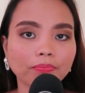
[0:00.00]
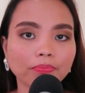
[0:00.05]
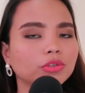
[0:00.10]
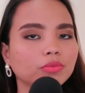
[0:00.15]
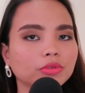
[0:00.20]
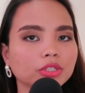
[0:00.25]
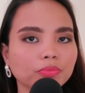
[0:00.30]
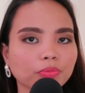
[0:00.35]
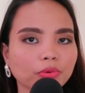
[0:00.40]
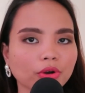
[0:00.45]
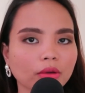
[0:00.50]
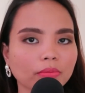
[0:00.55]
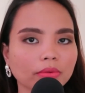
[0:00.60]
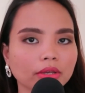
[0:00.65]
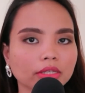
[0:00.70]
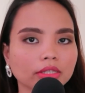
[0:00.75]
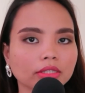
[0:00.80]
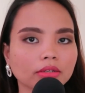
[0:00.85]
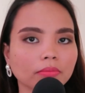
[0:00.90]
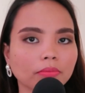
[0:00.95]
She was
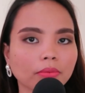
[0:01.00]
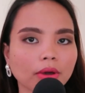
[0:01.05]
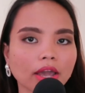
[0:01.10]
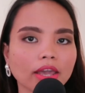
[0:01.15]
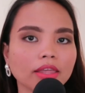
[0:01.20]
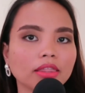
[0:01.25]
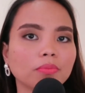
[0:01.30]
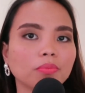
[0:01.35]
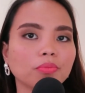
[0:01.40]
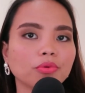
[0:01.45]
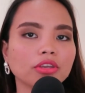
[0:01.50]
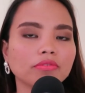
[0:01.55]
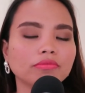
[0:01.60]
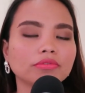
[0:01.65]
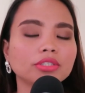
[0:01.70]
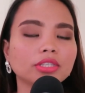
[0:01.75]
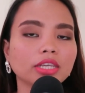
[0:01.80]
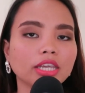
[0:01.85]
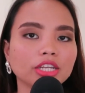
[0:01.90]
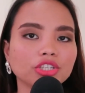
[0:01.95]
promised by the
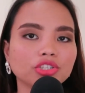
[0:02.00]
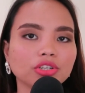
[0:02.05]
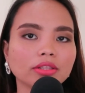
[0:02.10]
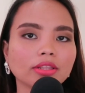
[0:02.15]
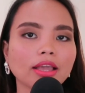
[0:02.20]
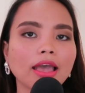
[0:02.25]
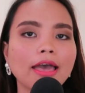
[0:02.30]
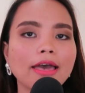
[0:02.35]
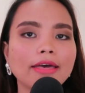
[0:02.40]
previous agent